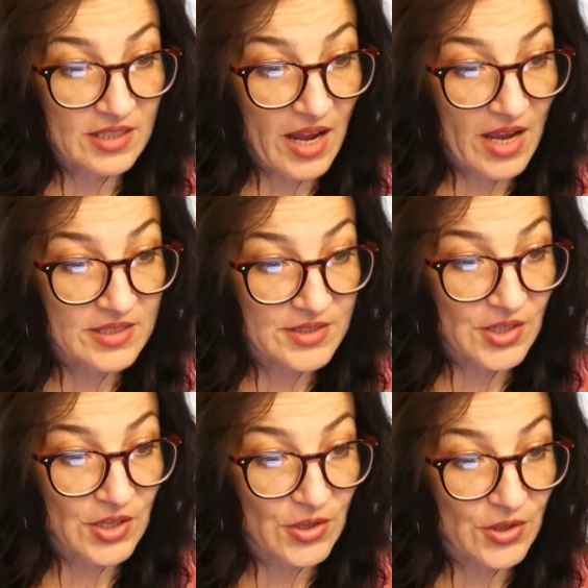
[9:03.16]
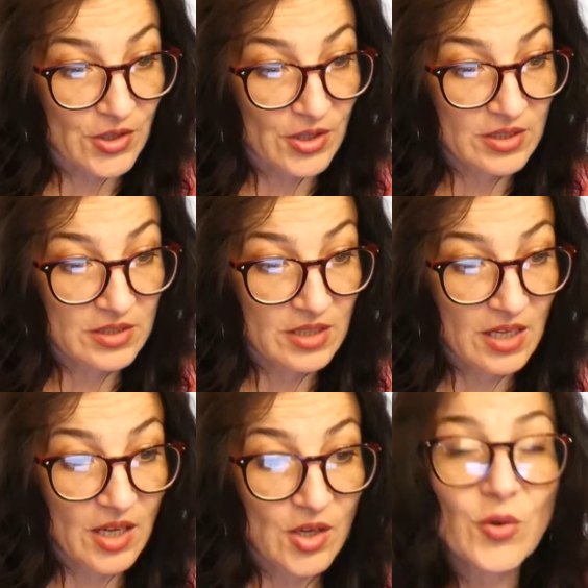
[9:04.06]
has here
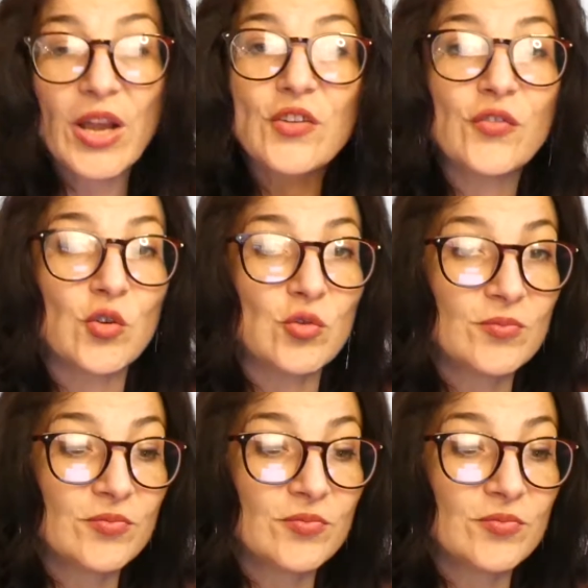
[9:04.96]
grateful.